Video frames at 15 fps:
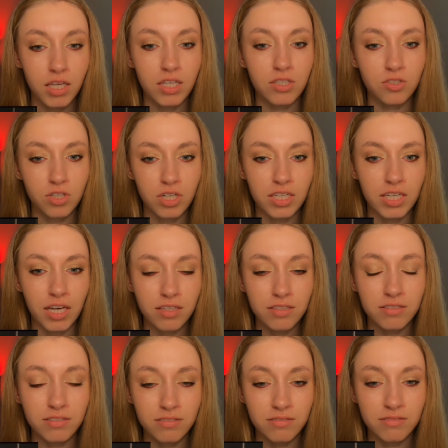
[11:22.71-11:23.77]
Intriguing.
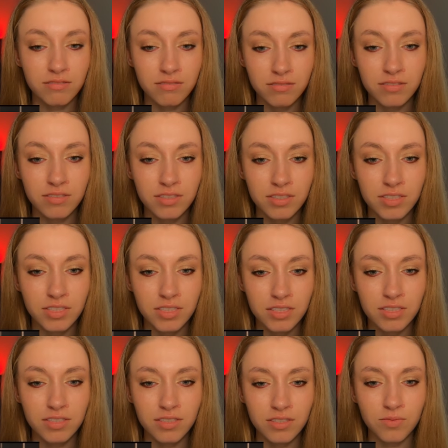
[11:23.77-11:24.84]

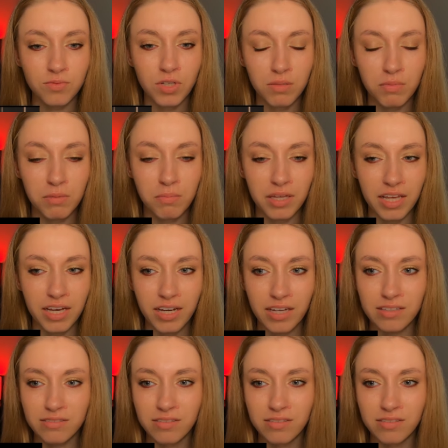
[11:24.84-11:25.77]
What do you mean by that?